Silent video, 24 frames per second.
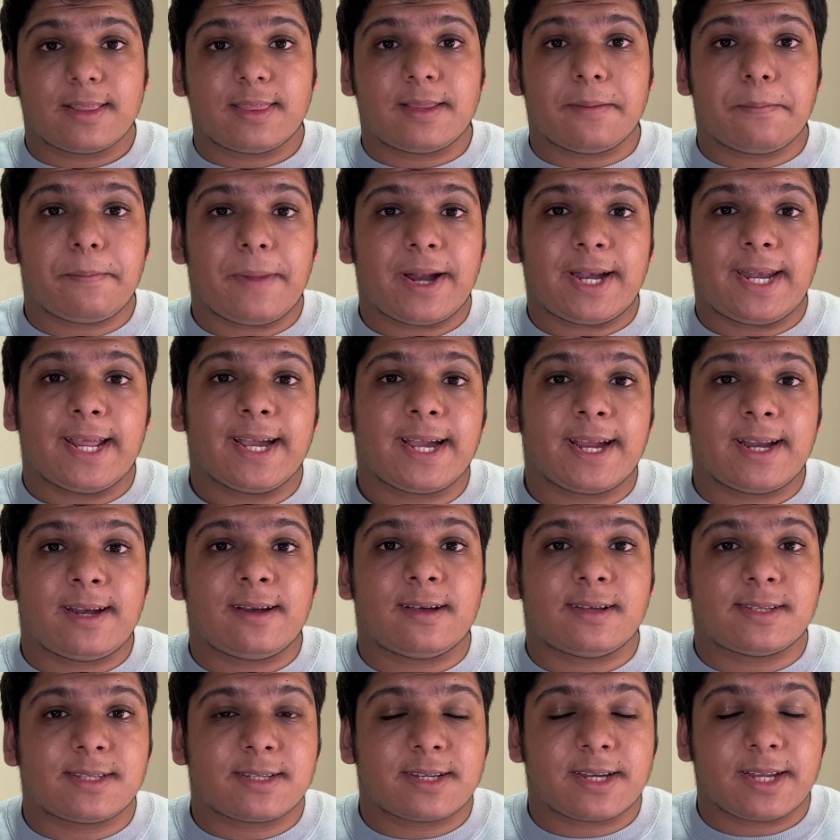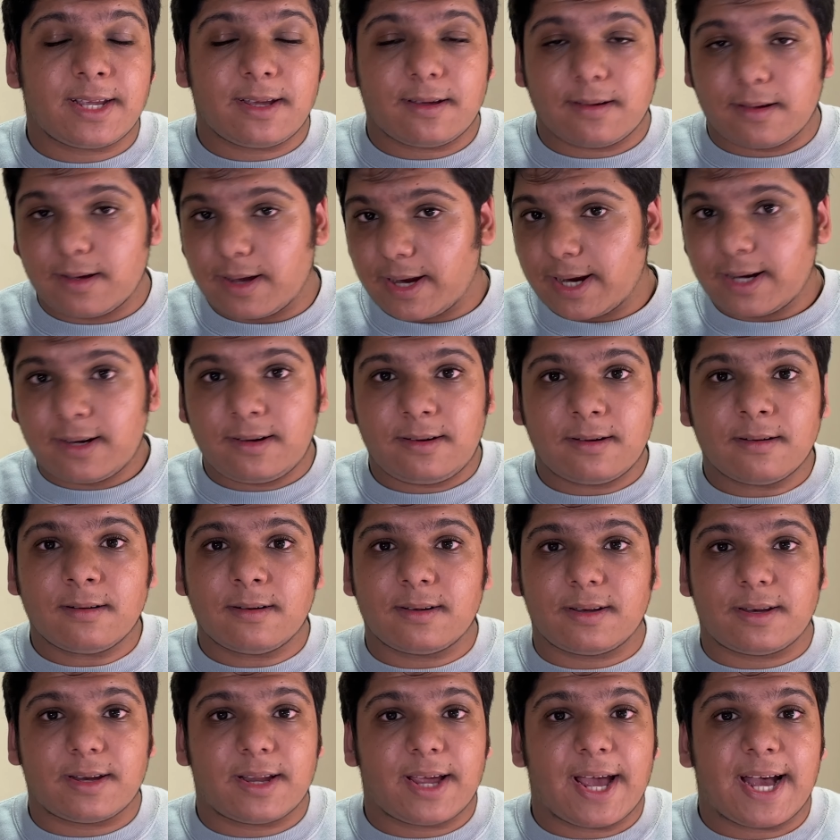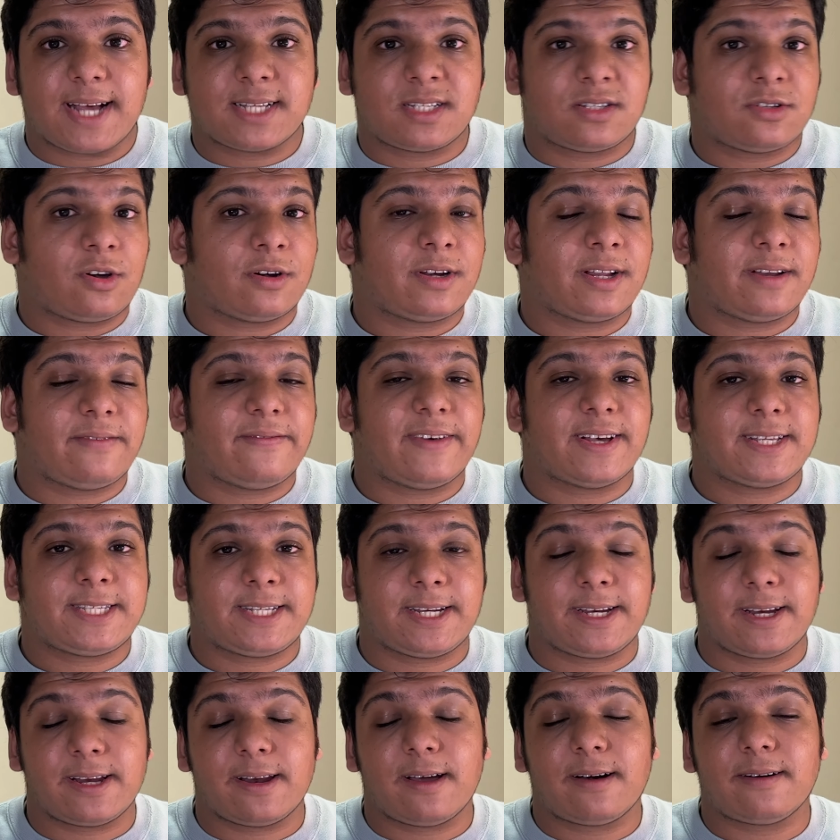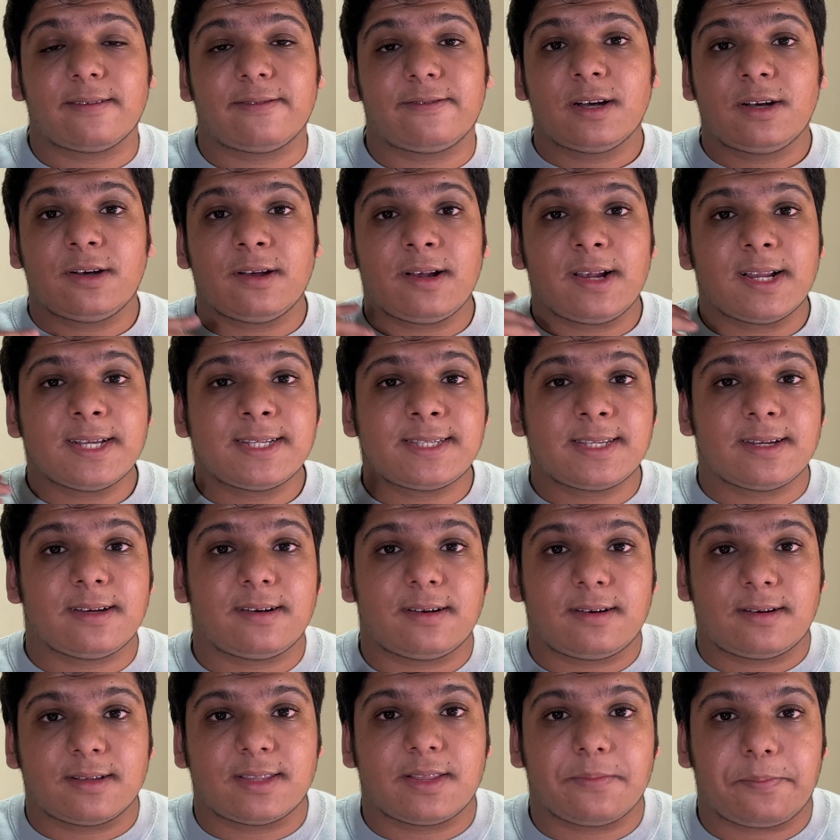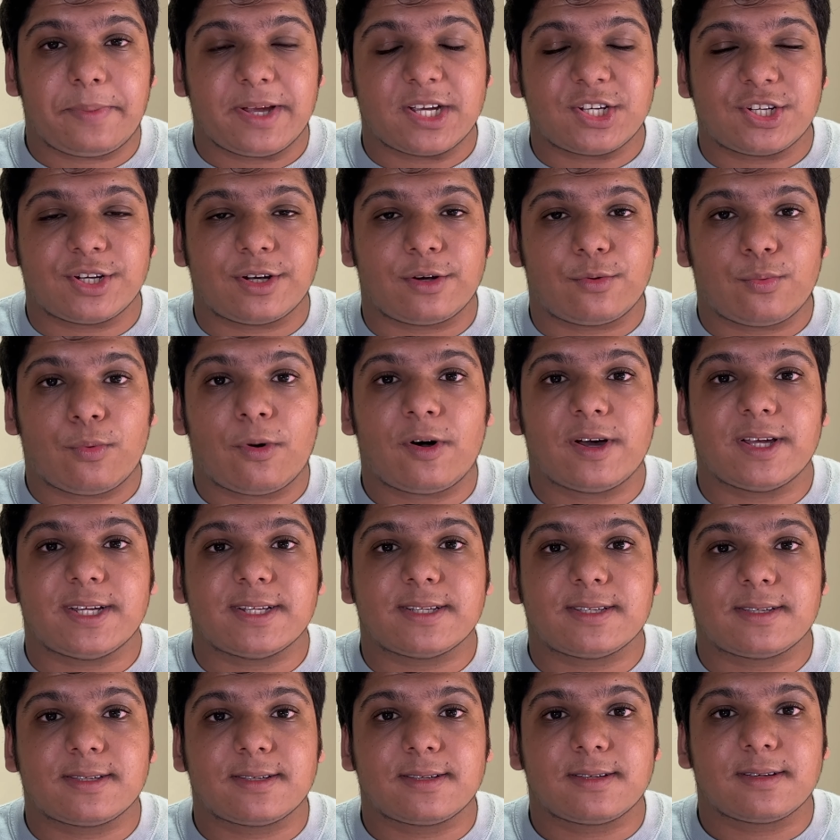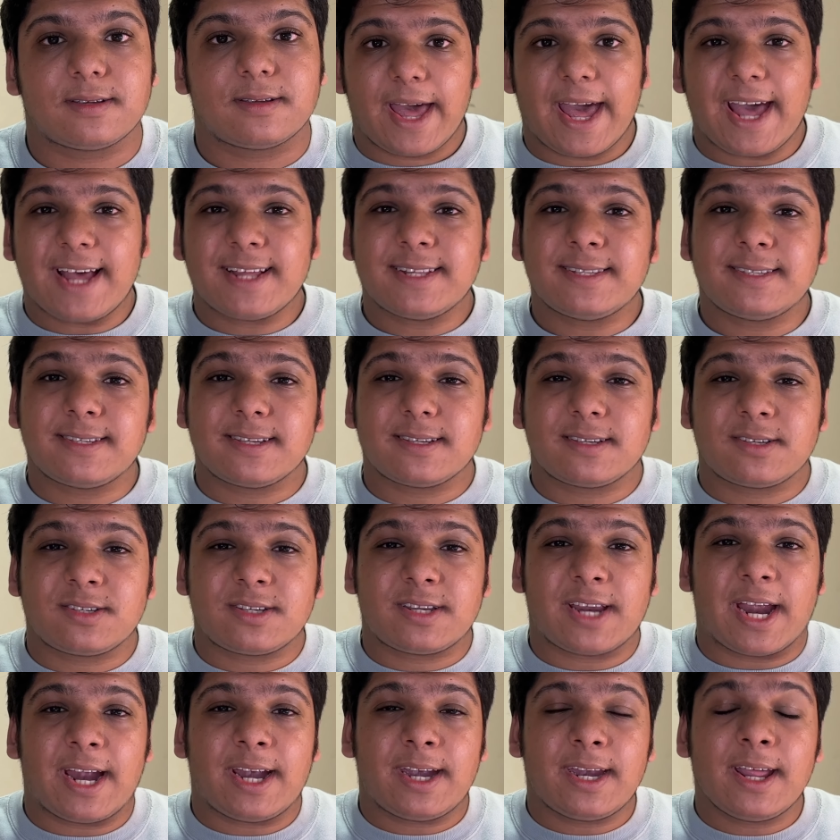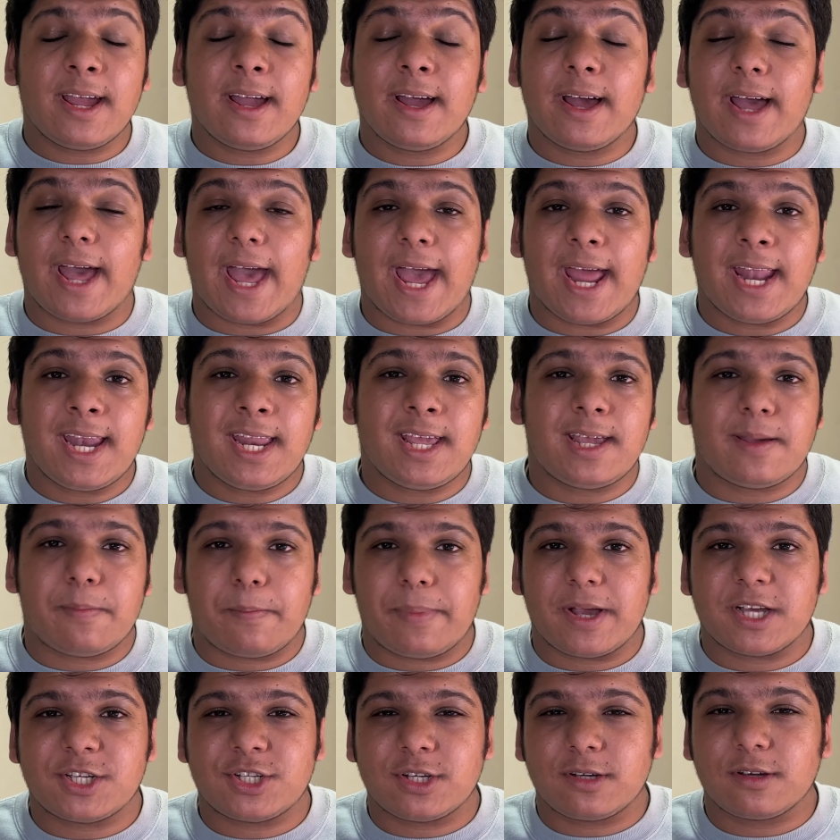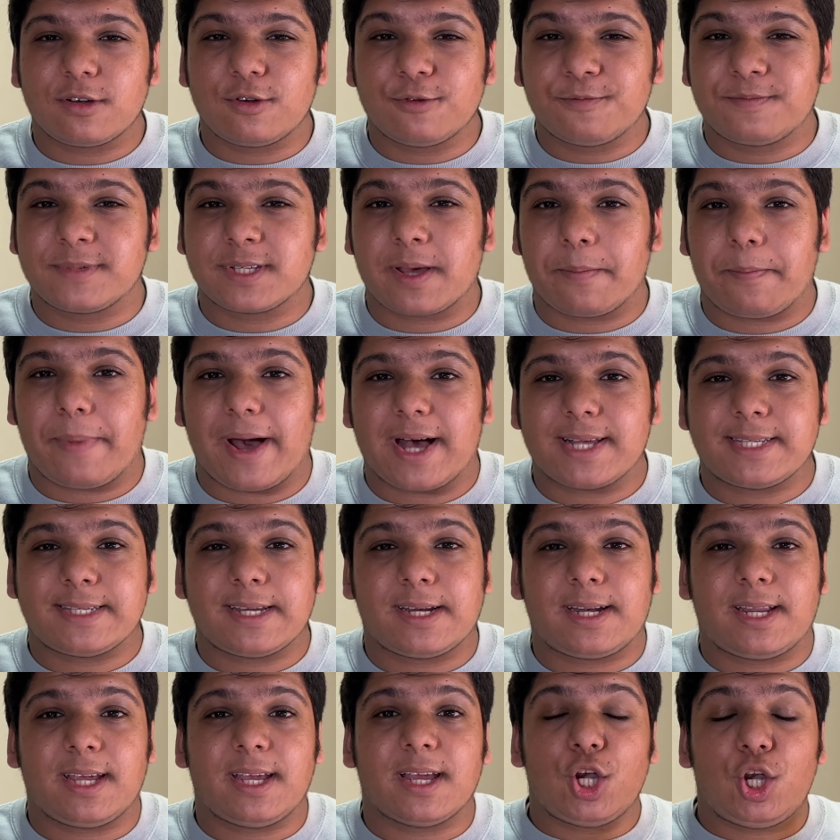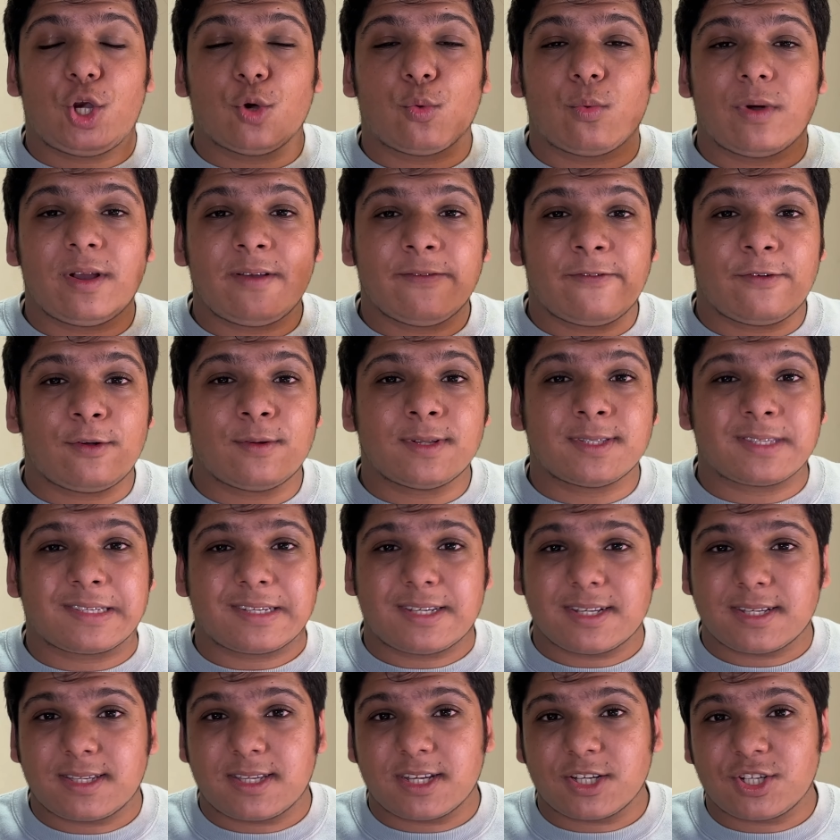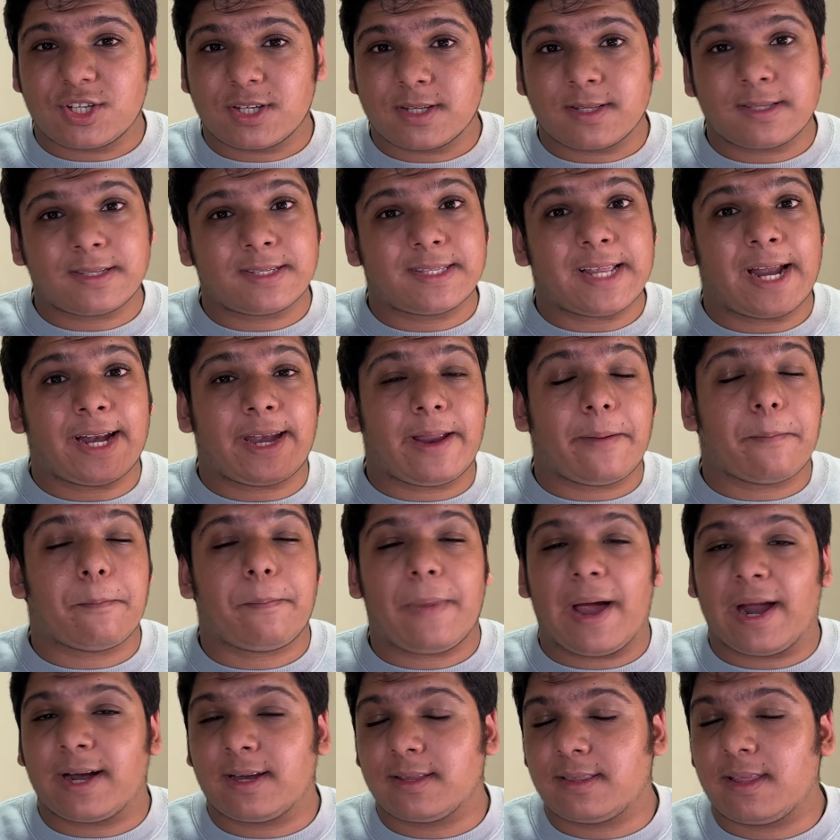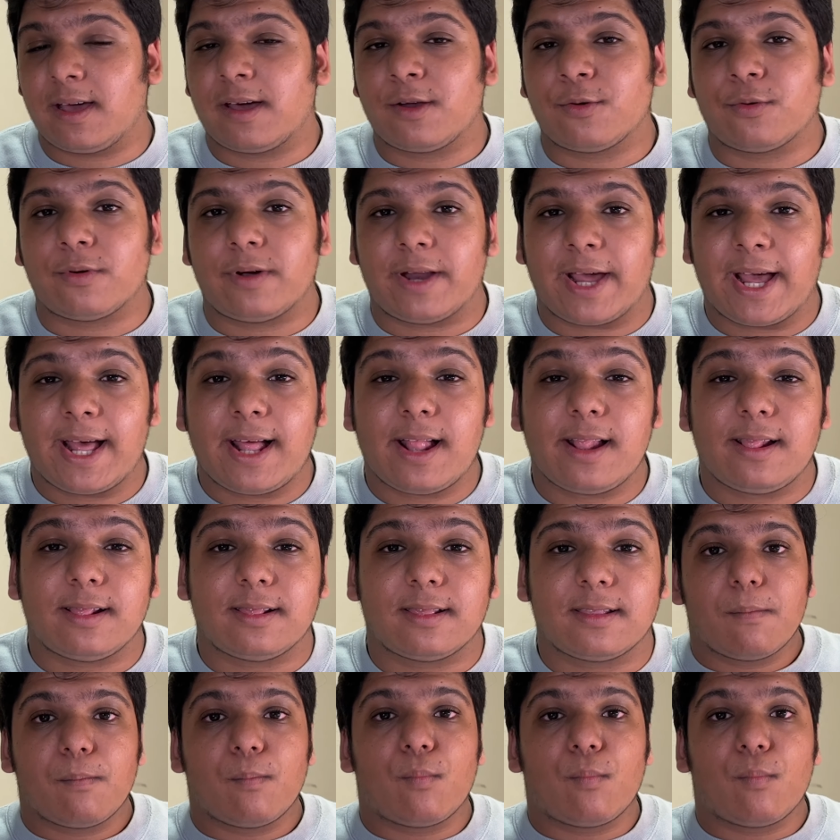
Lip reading: The MedTech industry, in turn, has not invested enough to listen to the patient voice, hence stranding any patient group's capacity to influence decisions that impact their own health.